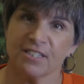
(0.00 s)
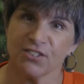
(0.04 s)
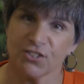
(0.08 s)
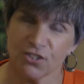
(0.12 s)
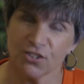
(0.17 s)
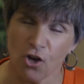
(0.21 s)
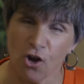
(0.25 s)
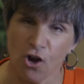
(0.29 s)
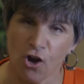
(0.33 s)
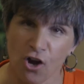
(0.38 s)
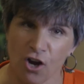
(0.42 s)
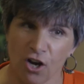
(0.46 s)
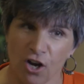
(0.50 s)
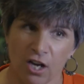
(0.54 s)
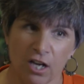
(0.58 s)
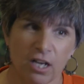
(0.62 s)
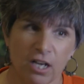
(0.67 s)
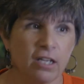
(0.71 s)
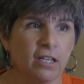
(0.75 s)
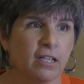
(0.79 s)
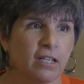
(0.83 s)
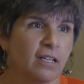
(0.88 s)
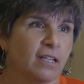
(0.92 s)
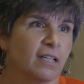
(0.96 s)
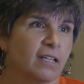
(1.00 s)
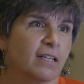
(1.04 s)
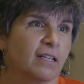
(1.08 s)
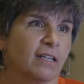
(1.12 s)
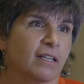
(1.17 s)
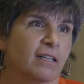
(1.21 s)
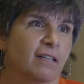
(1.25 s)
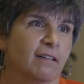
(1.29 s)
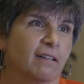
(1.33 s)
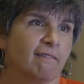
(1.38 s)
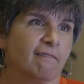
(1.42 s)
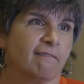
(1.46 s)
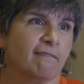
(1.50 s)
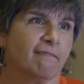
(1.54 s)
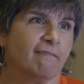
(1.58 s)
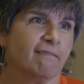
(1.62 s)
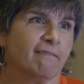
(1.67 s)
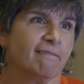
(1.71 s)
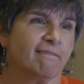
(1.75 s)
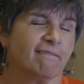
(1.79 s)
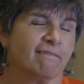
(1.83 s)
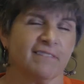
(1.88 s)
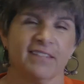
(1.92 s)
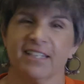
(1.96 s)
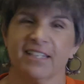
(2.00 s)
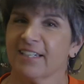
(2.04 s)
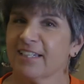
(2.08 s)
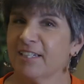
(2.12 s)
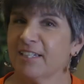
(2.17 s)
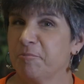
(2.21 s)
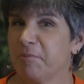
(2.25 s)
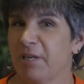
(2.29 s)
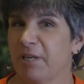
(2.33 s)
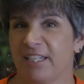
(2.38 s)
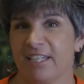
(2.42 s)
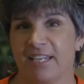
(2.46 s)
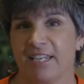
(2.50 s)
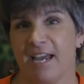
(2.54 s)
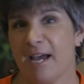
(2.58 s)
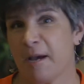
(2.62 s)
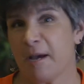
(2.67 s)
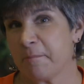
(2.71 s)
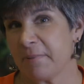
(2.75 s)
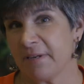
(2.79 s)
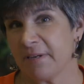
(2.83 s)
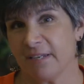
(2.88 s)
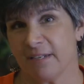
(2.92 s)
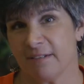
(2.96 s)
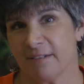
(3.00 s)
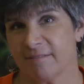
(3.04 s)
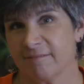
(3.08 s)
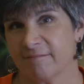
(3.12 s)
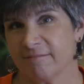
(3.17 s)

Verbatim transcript: song that can make you happy.